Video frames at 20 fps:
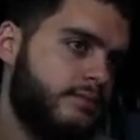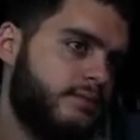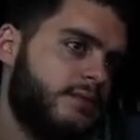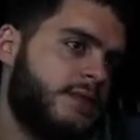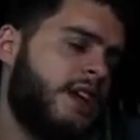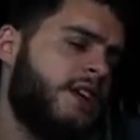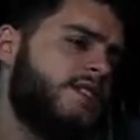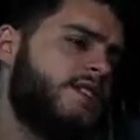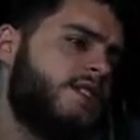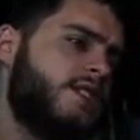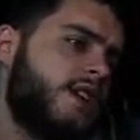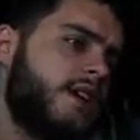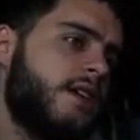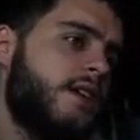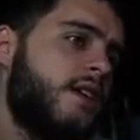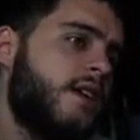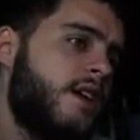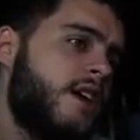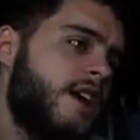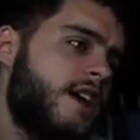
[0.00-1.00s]
Here's the thing.
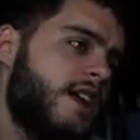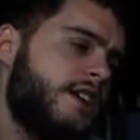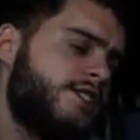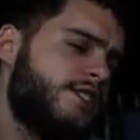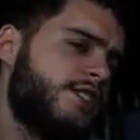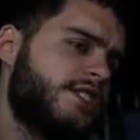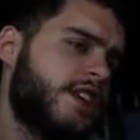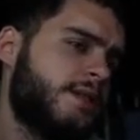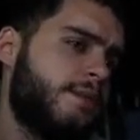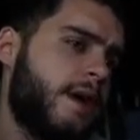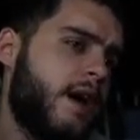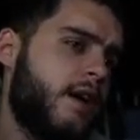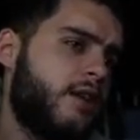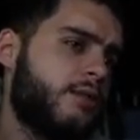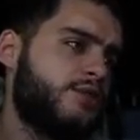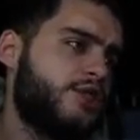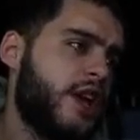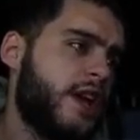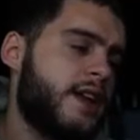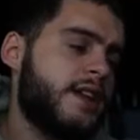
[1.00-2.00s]
Let's just say Malcolm
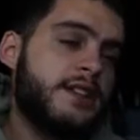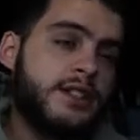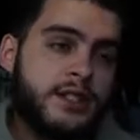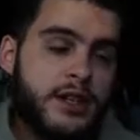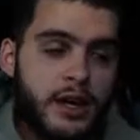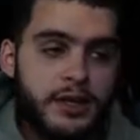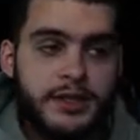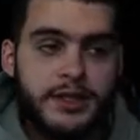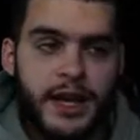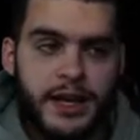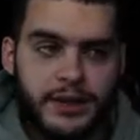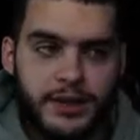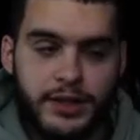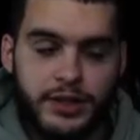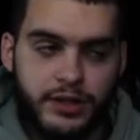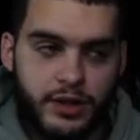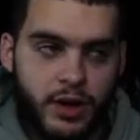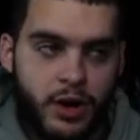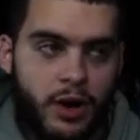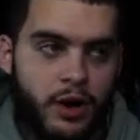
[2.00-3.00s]
Jenkins does get
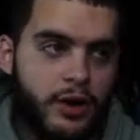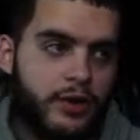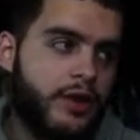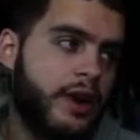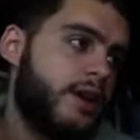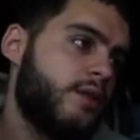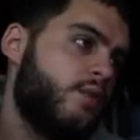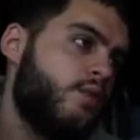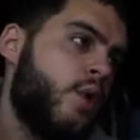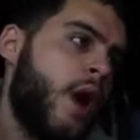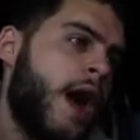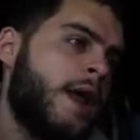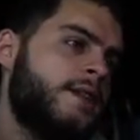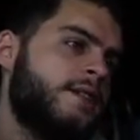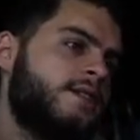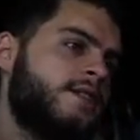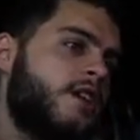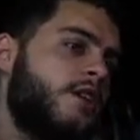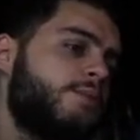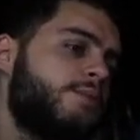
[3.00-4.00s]
this card, right? How does
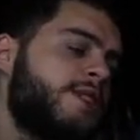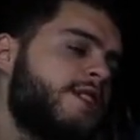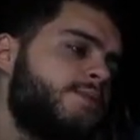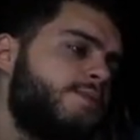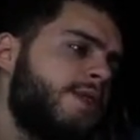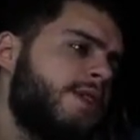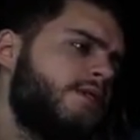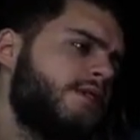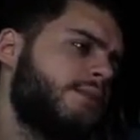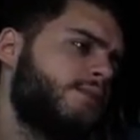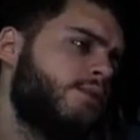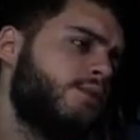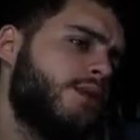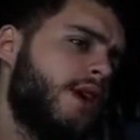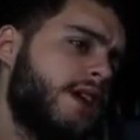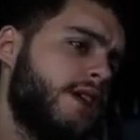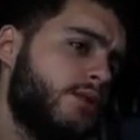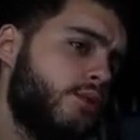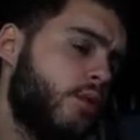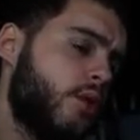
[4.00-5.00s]
this help him? His speed goes up to a
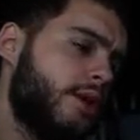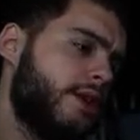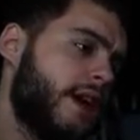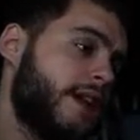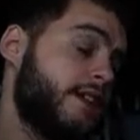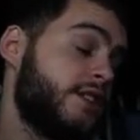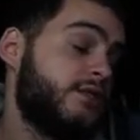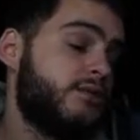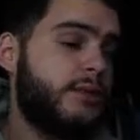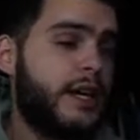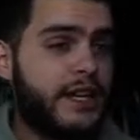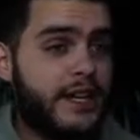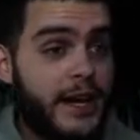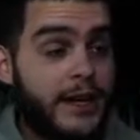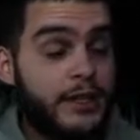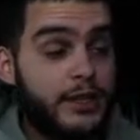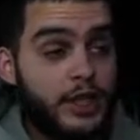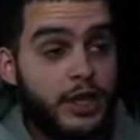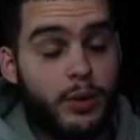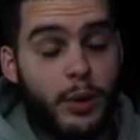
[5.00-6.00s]
ninety-one, ninety, like a
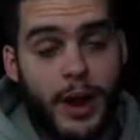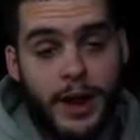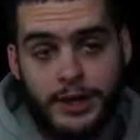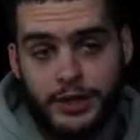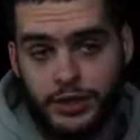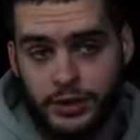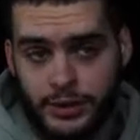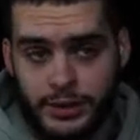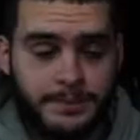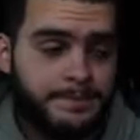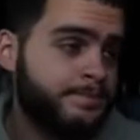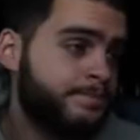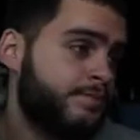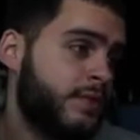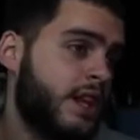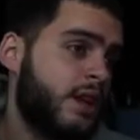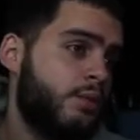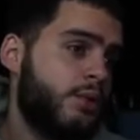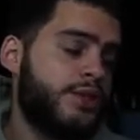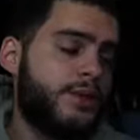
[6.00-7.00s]
ninety-two, actually,
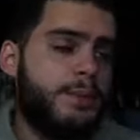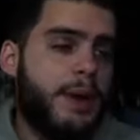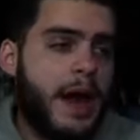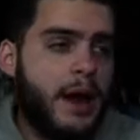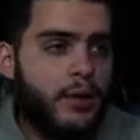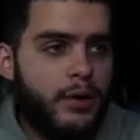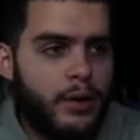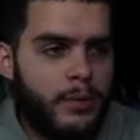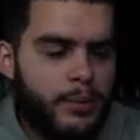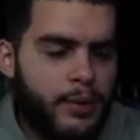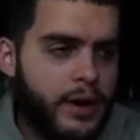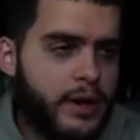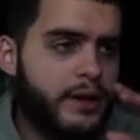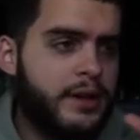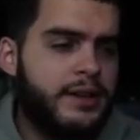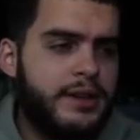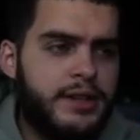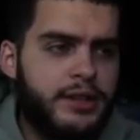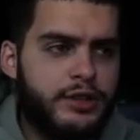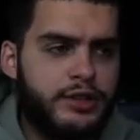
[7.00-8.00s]
with the power-up, right?
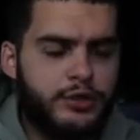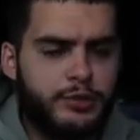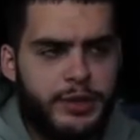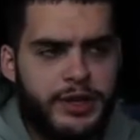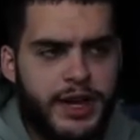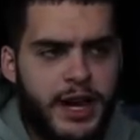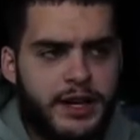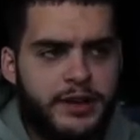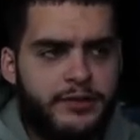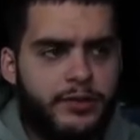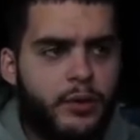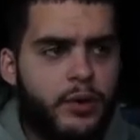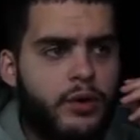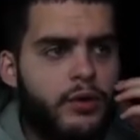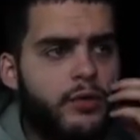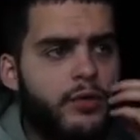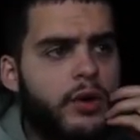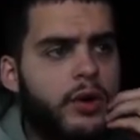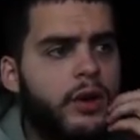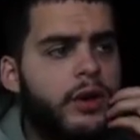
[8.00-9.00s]
Because it would be a ninety-four
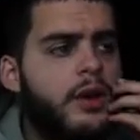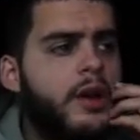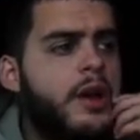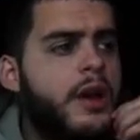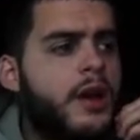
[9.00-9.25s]
overall.